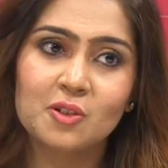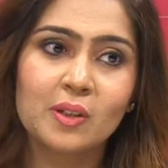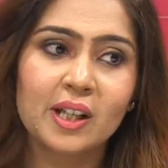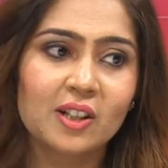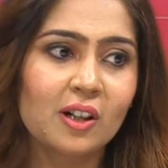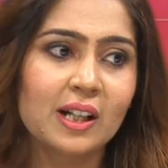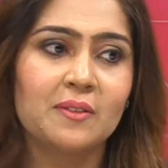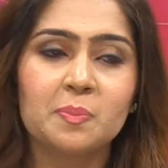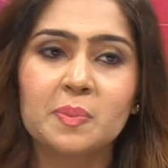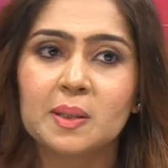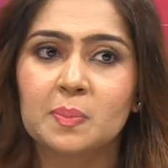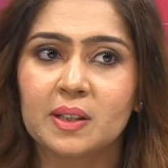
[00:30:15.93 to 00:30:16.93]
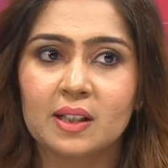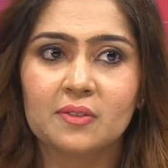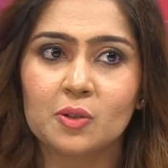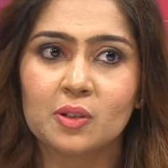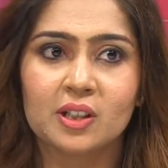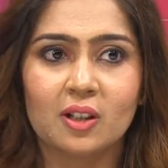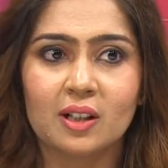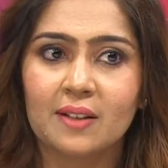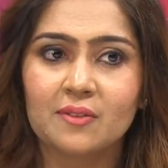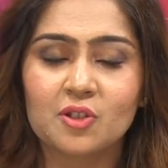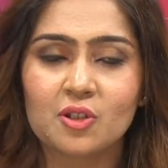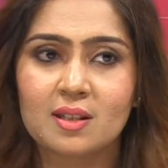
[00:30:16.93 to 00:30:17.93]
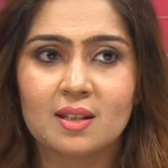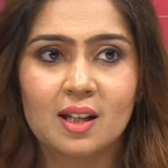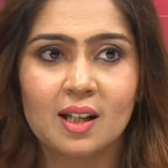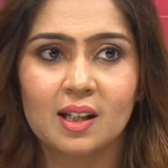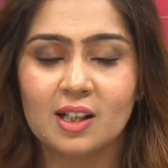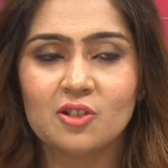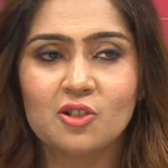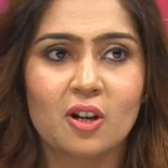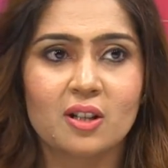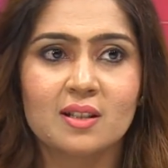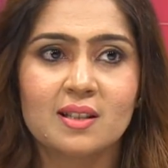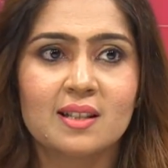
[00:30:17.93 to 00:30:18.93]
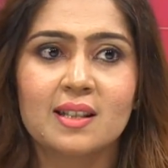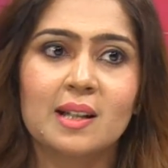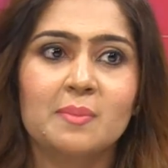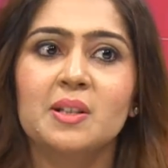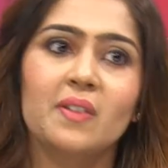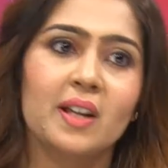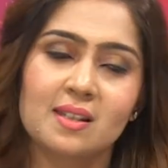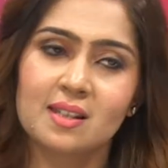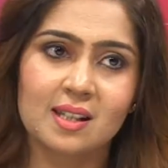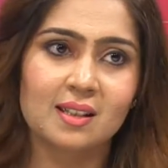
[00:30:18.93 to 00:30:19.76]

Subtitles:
You cannot have a PPF, you cannot have just insurance and say I'm investing.